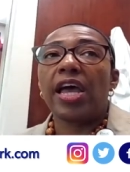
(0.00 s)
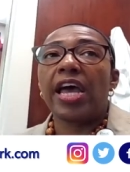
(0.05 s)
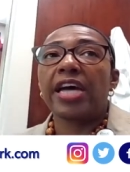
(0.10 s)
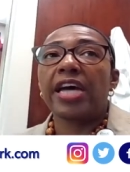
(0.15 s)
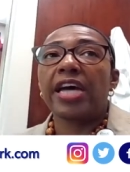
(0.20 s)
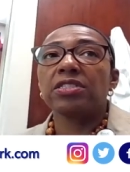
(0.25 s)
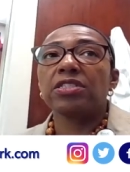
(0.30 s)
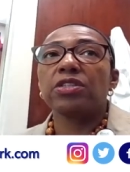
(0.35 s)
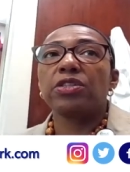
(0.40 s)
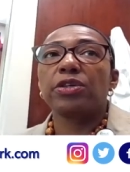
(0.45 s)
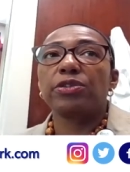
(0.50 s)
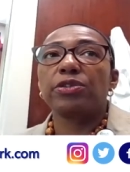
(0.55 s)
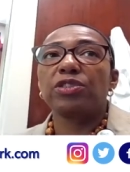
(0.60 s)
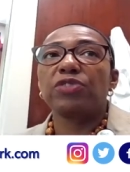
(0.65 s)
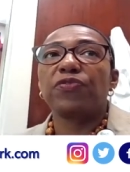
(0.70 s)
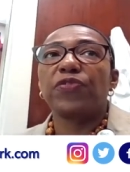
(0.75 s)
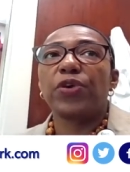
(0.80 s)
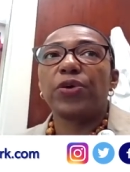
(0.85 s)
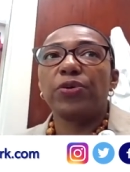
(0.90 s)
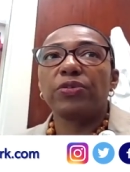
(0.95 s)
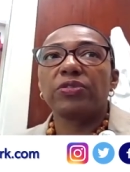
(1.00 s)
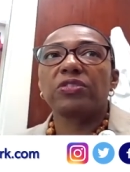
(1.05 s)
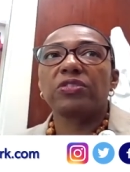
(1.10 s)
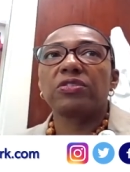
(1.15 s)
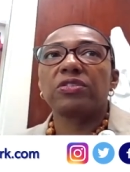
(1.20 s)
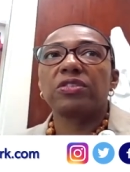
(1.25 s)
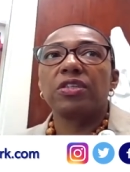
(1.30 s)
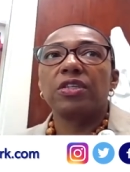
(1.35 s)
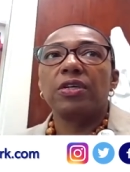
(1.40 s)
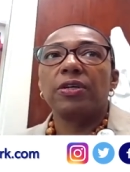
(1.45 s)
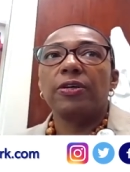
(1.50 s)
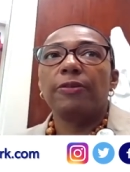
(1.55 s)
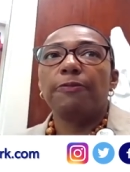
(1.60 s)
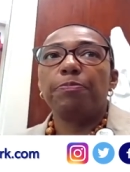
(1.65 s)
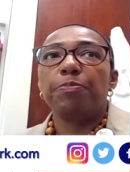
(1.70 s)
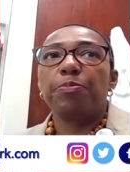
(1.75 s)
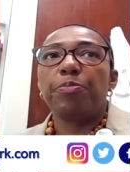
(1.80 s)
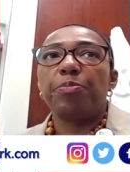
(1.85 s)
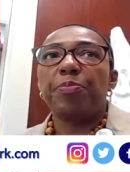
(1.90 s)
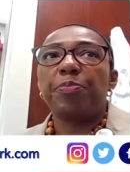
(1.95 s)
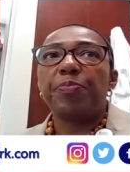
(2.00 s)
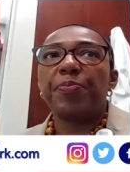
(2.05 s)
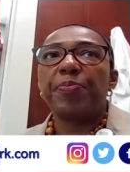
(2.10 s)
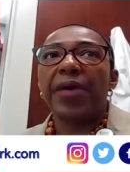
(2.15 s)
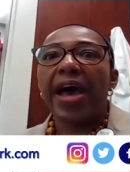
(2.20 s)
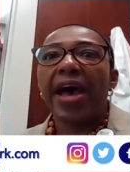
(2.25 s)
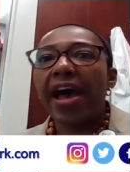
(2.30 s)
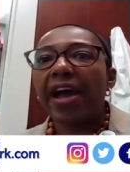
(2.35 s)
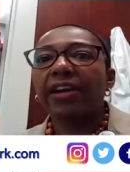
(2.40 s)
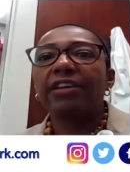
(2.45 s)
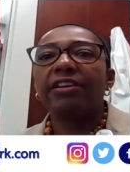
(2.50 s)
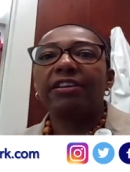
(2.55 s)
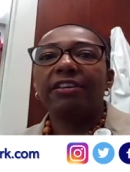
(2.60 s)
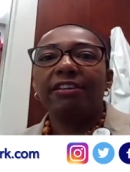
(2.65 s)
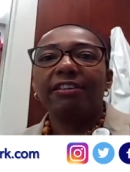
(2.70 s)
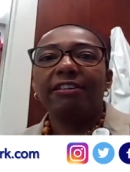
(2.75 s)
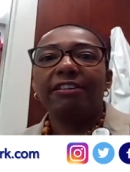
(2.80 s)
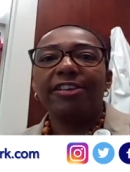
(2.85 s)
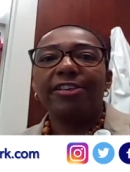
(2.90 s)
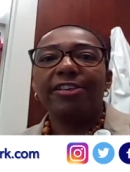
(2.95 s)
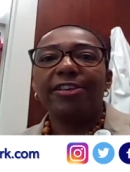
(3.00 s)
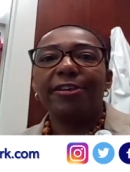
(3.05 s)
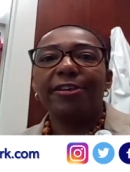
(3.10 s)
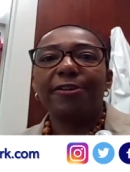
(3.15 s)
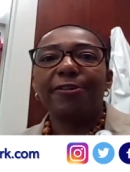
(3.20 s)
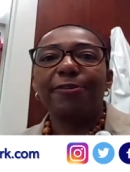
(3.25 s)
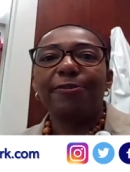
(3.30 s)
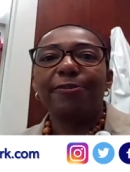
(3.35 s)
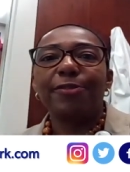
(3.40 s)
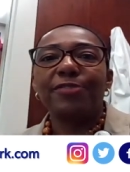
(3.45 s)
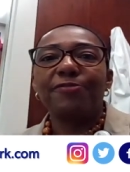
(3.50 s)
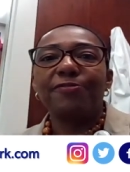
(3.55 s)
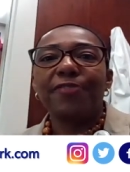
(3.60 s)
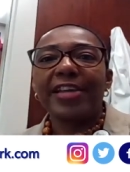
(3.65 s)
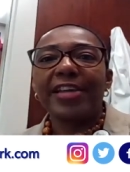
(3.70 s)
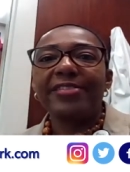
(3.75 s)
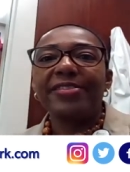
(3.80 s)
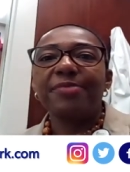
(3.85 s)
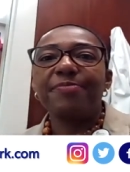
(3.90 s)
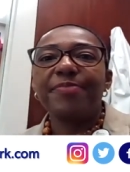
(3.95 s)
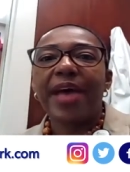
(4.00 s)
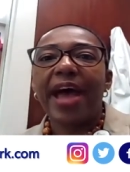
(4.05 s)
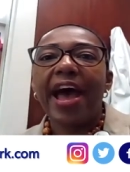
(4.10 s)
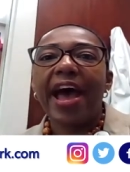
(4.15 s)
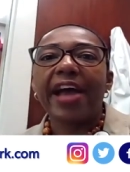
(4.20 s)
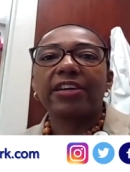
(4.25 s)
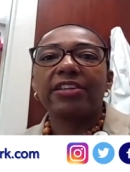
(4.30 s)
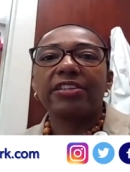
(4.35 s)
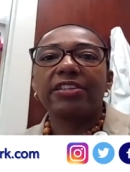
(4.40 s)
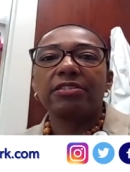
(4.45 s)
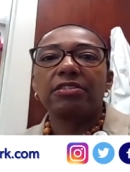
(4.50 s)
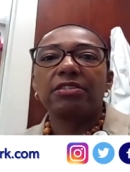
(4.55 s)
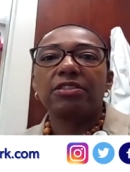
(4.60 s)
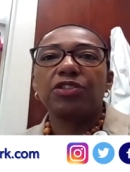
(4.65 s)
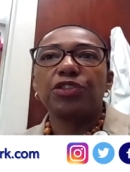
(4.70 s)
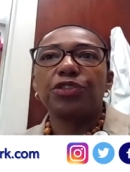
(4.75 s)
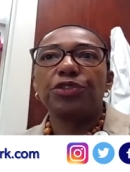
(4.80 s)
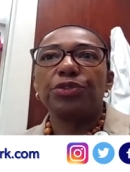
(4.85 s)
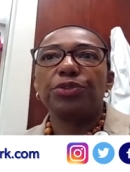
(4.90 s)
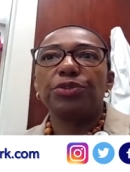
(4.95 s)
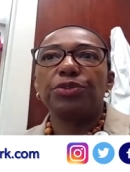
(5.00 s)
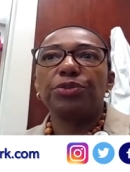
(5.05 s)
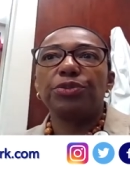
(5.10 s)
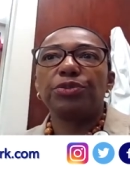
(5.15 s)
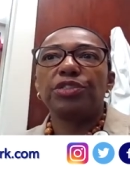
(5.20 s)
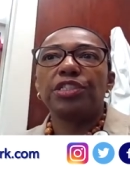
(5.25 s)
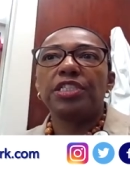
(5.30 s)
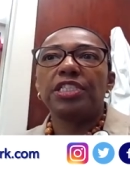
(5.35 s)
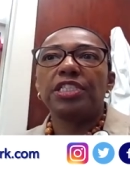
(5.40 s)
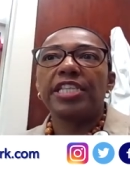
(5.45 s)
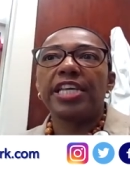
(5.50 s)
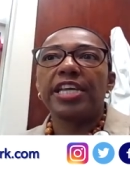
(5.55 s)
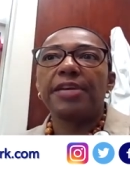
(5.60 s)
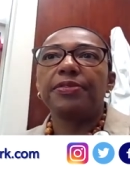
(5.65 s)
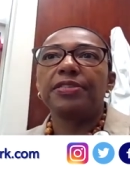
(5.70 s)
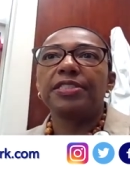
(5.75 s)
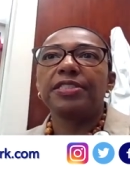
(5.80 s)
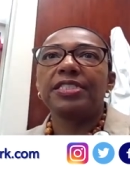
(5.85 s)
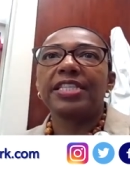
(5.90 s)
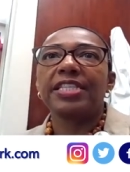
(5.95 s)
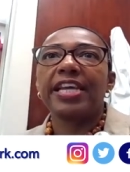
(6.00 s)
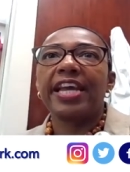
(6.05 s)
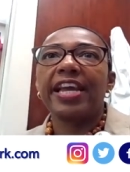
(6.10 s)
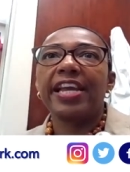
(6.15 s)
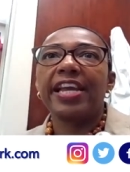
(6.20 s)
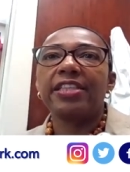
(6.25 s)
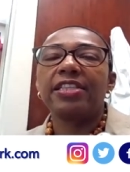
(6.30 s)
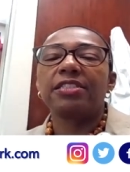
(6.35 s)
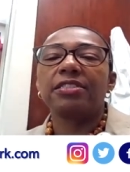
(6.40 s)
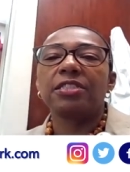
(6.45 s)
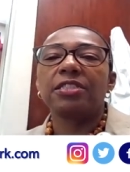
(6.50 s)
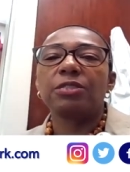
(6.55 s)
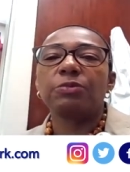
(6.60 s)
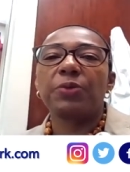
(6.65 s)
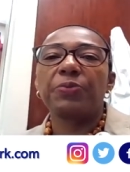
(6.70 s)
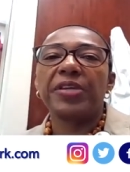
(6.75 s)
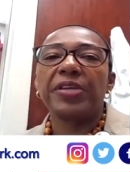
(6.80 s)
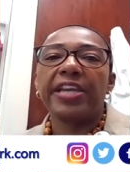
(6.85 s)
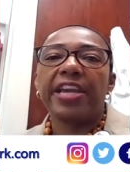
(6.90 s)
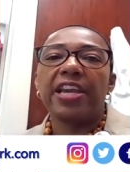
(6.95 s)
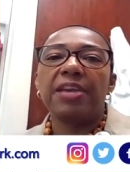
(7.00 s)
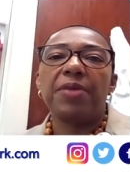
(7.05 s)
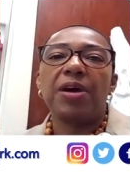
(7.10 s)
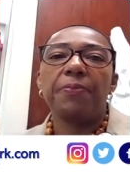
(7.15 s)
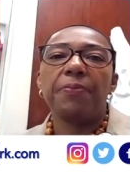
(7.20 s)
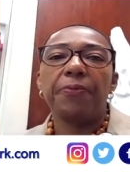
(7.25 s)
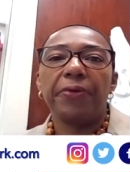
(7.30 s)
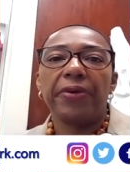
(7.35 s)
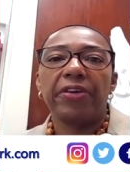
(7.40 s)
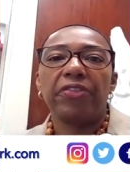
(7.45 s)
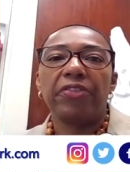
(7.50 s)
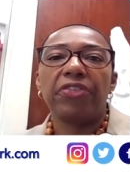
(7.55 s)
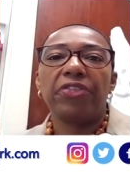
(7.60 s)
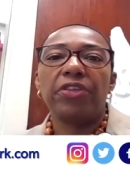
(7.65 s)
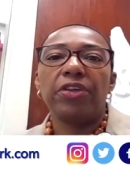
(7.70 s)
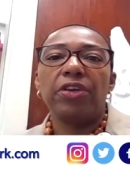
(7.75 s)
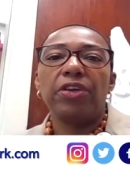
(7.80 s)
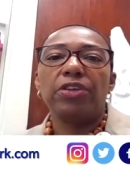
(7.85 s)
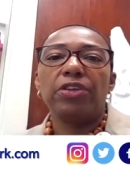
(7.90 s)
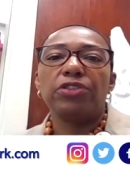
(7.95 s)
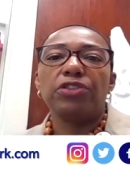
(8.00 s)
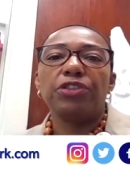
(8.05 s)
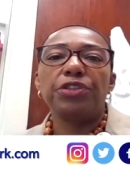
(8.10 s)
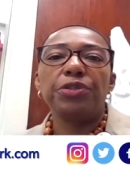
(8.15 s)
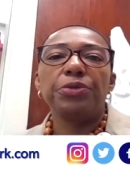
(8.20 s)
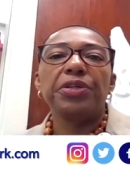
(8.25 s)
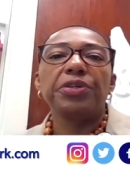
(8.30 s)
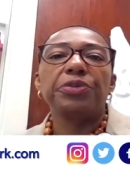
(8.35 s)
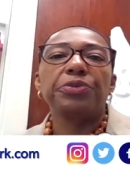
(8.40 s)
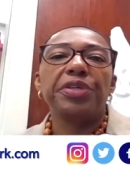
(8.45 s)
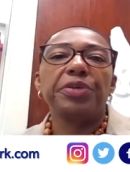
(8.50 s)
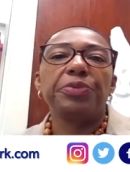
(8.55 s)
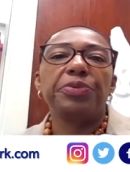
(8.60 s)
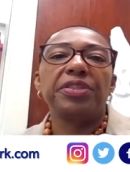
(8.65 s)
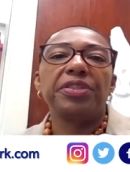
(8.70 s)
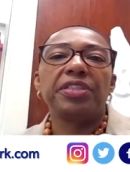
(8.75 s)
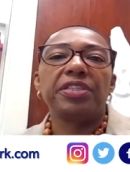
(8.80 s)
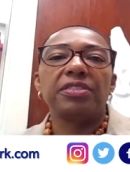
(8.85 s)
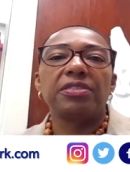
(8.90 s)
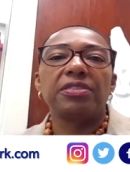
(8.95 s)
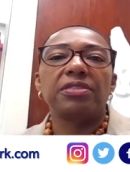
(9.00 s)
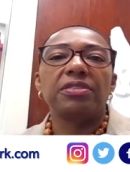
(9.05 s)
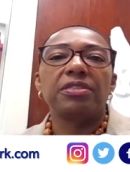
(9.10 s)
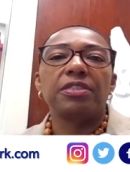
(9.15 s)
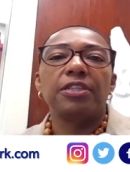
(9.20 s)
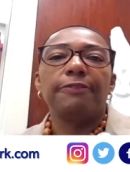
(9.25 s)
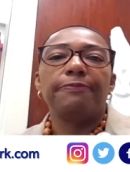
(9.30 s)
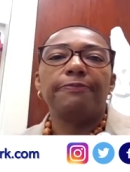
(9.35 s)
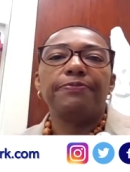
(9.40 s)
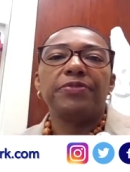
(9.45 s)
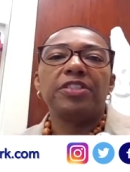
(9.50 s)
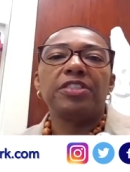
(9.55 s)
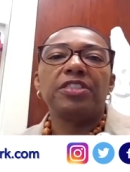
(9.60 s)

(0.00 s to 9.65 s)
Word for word: ask those folks back you know invite them back to to the table to say hey this is what we came up with do you agree with this mm.